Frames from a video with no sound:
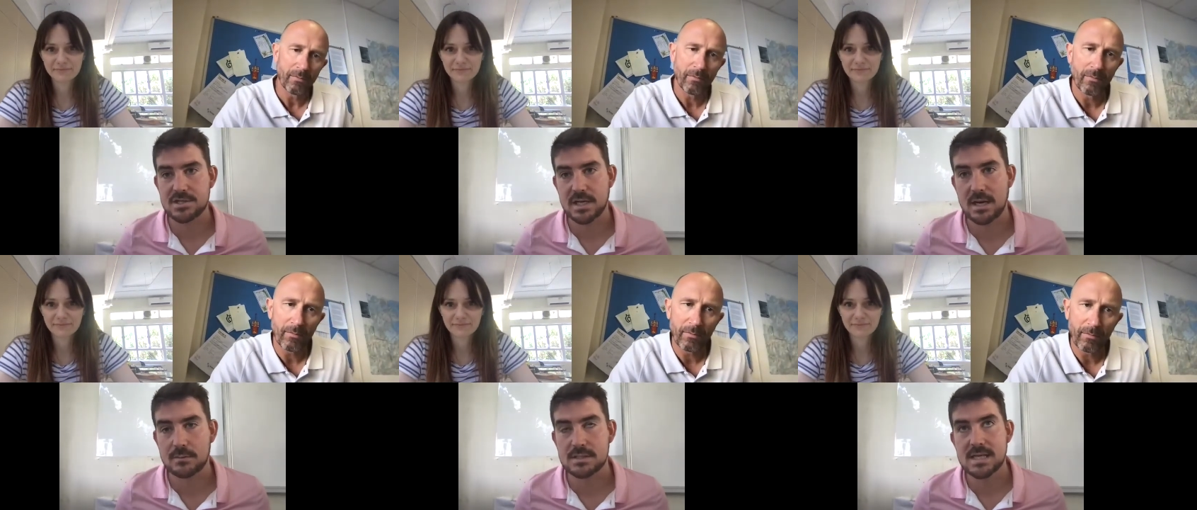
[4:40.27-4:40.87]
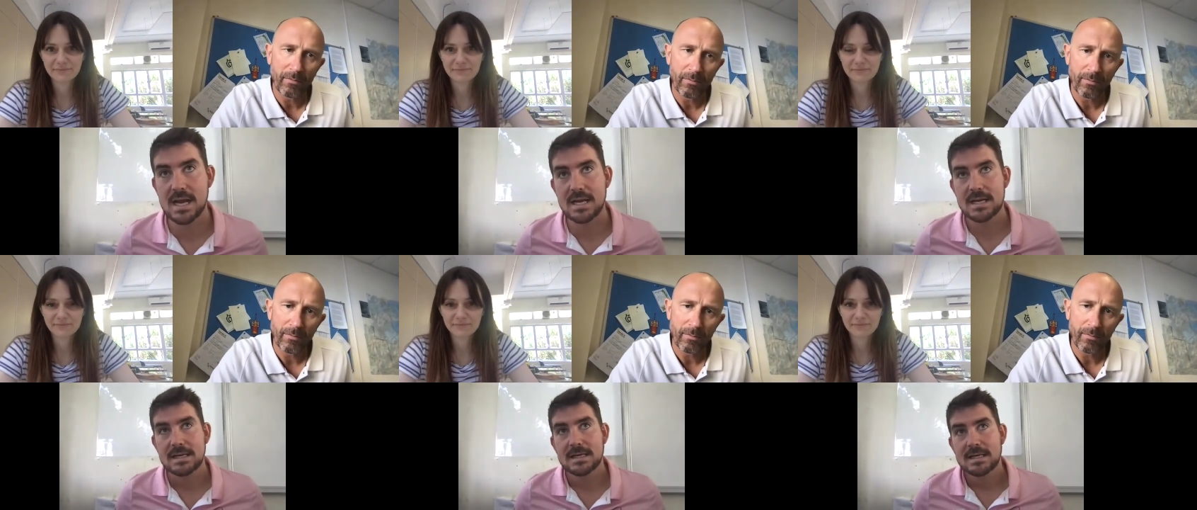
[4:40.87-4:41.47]
Speaker 1: I would say
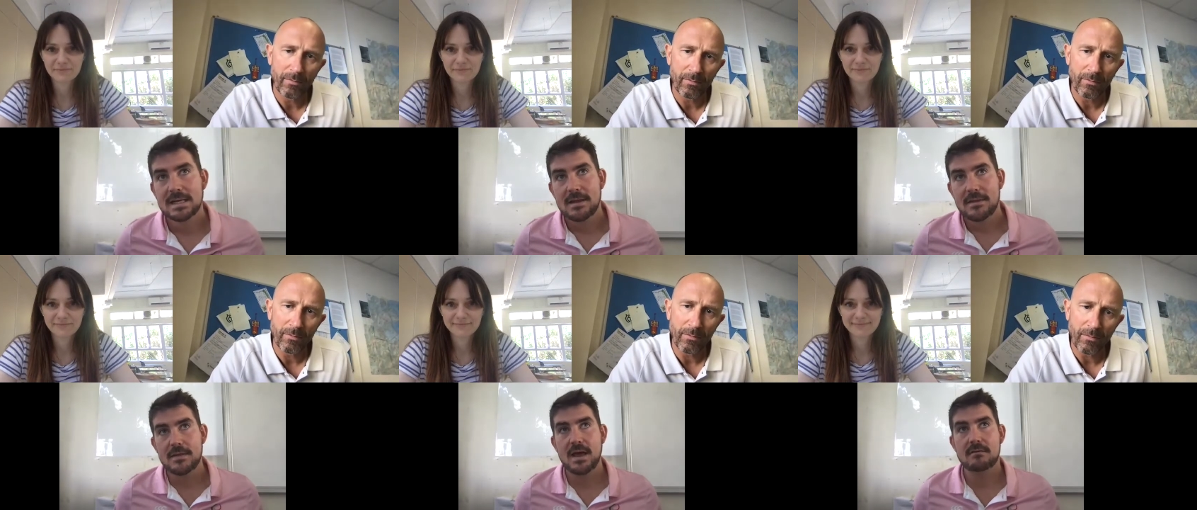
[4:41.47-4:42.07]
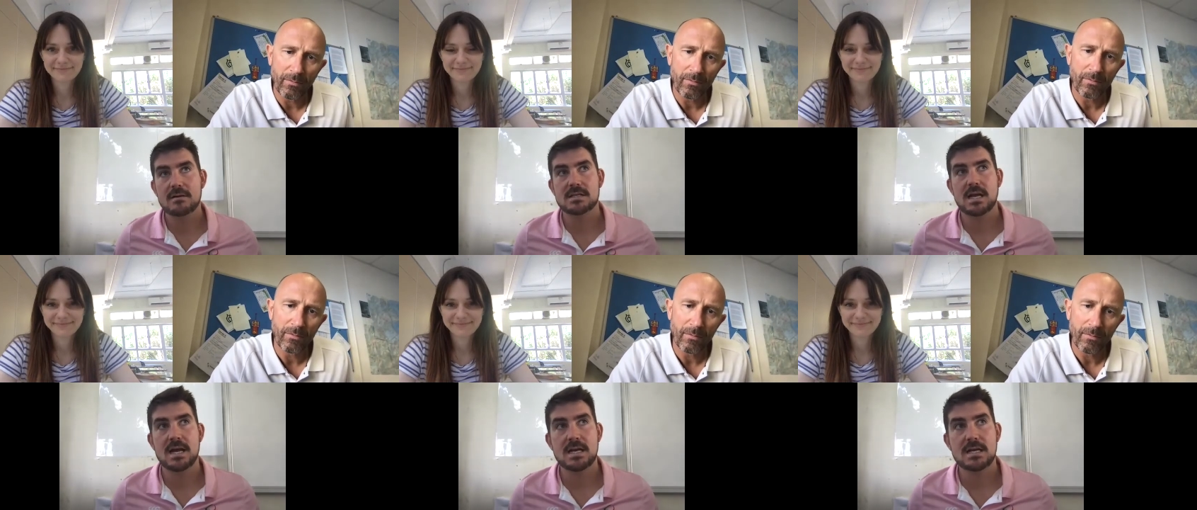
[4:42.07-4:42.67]
that there is
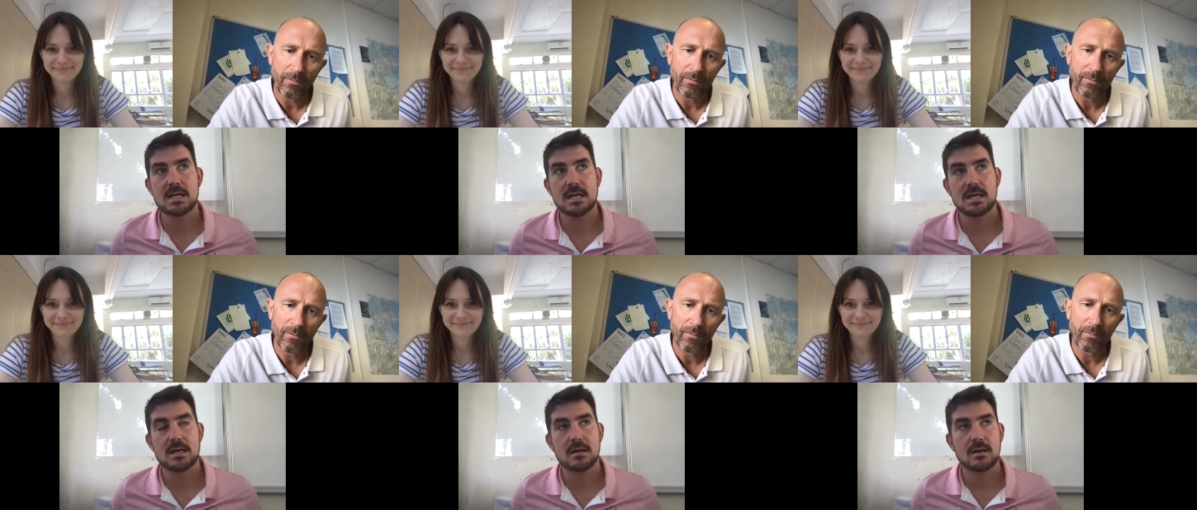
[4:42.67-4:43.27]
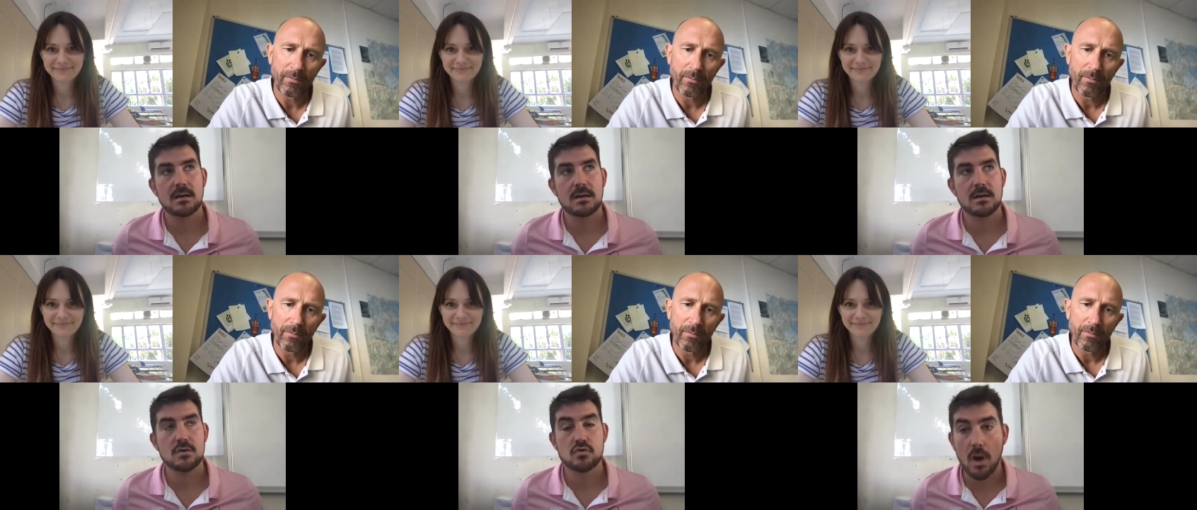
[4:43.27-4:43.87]
a
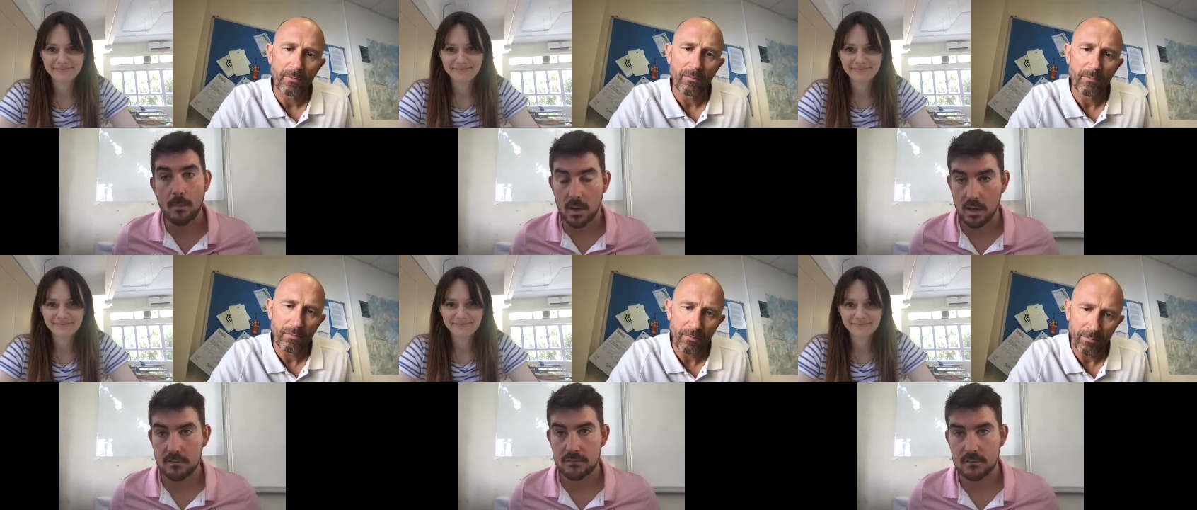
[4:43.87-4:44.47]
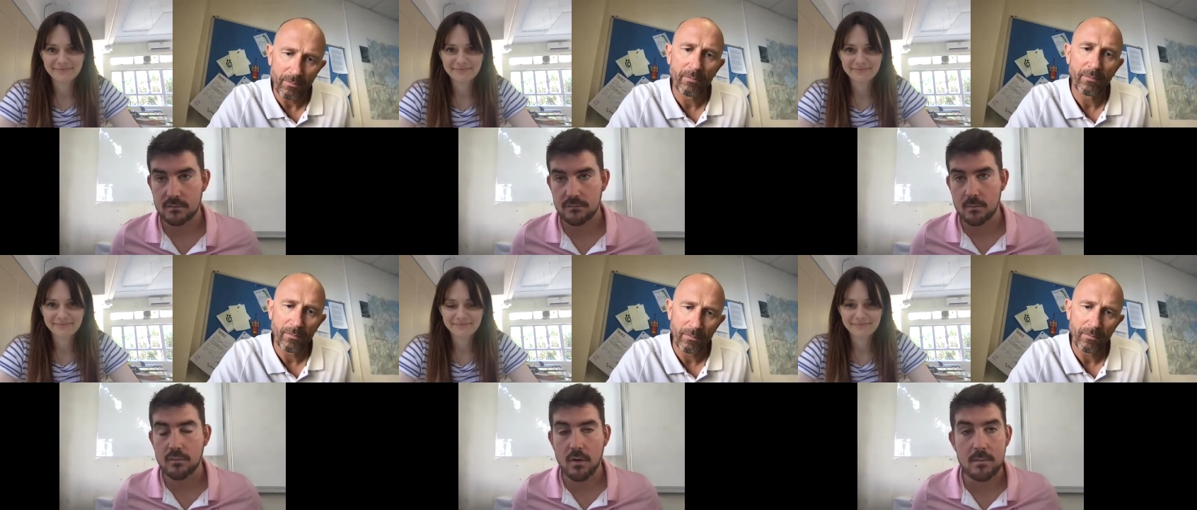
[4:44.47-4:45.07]
drop off from
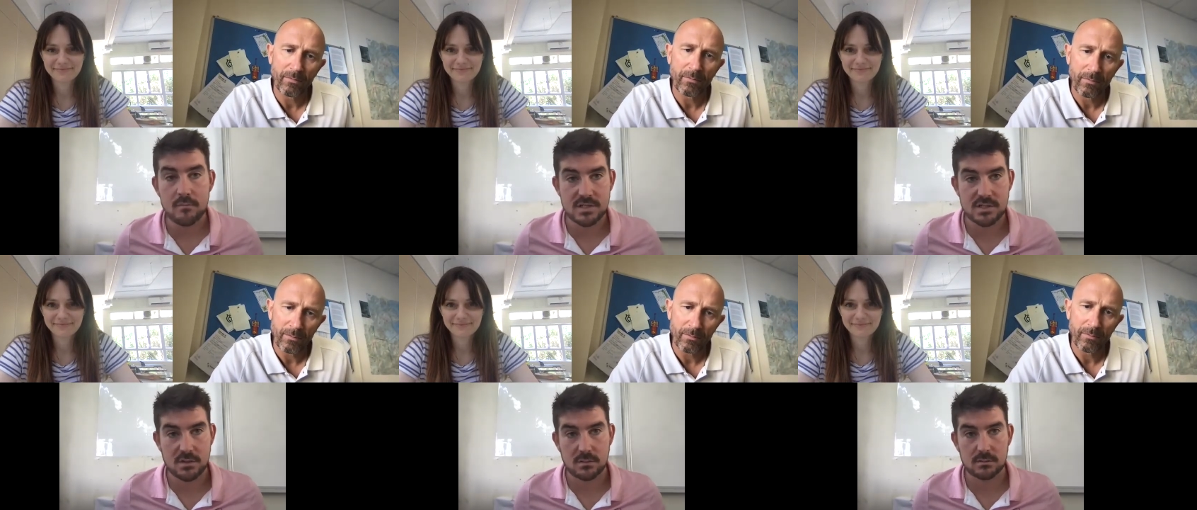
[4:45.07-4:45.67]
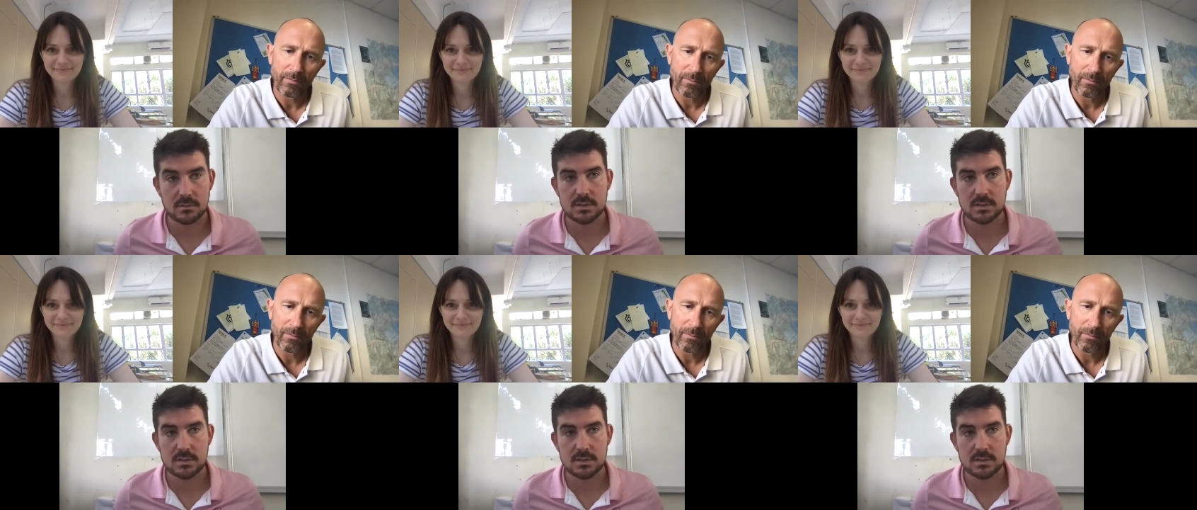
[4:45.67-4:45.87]
primary school